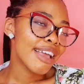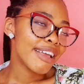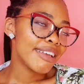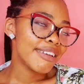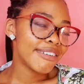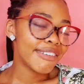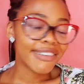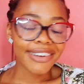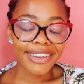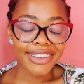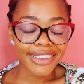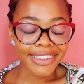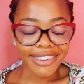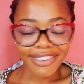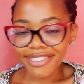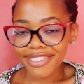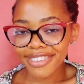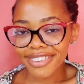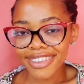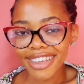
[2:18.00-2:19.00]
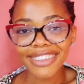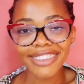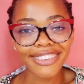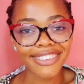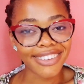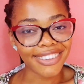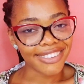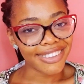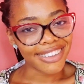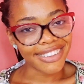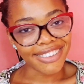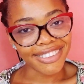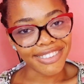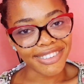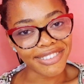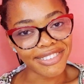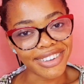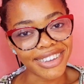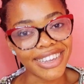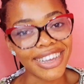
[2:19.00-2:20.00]
young girl's success
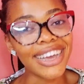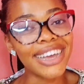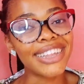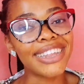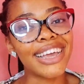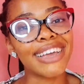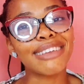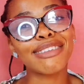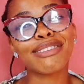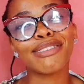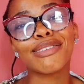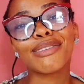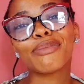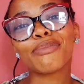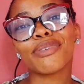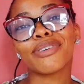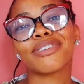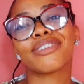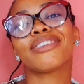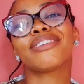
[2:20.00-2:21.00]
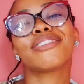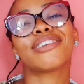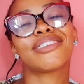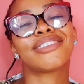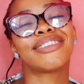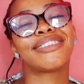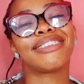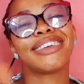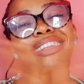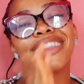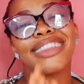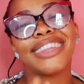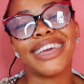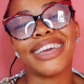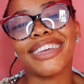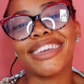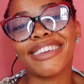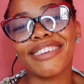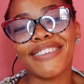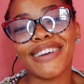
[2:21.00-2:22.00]
story. Thank you so much. They just say
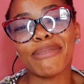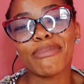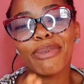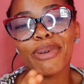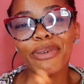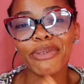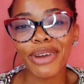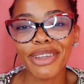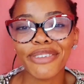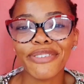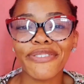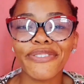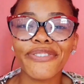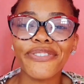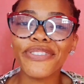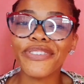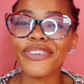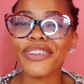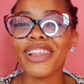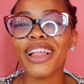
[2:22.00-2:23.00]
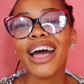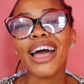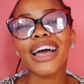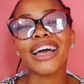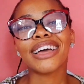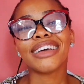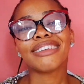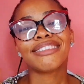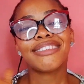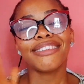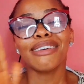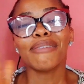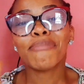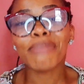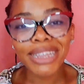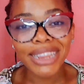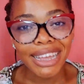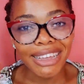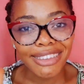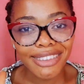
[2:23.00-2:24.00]
thank you. I'm grateful. See you in
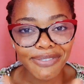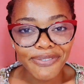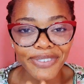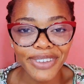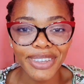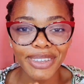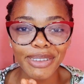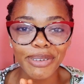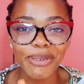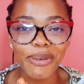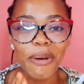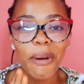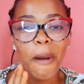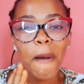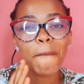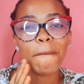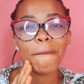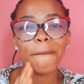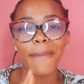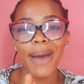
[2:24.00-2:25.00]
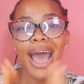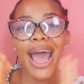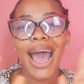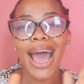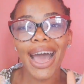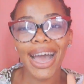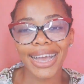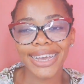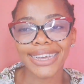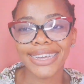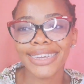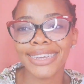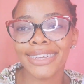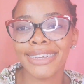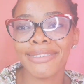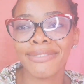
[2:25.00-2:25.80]
my next video. Bye.